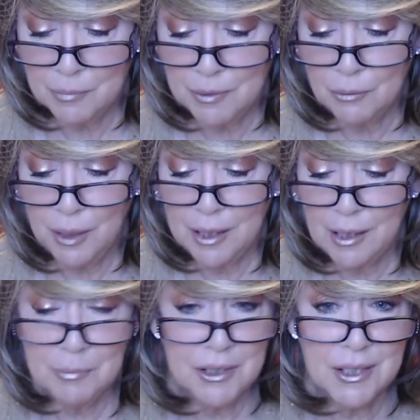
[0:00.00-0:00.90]
When you wake
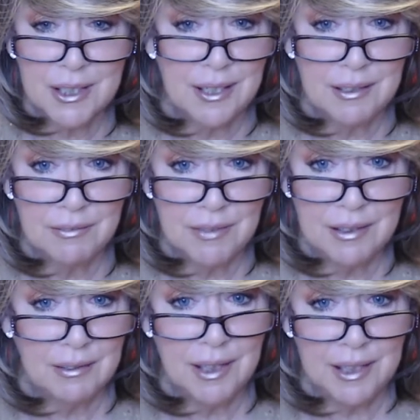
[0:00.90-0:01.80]
up, you just kind of
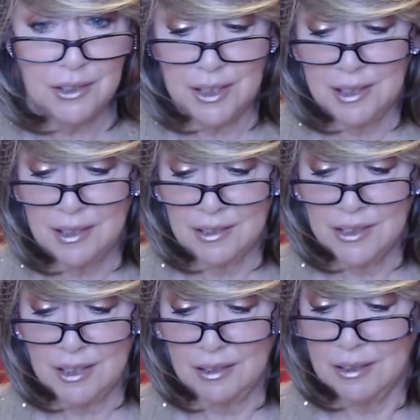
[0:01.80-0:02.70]
feel like you need
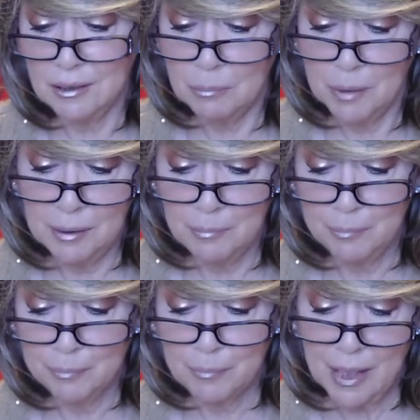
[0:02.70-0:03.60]
just a little bit.
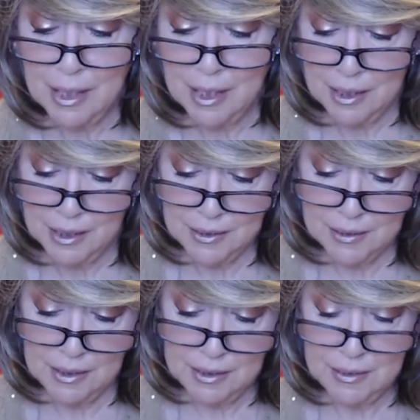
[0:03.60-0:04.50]
This
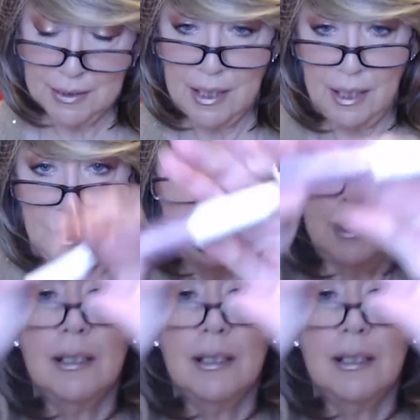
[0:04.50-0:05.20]
is a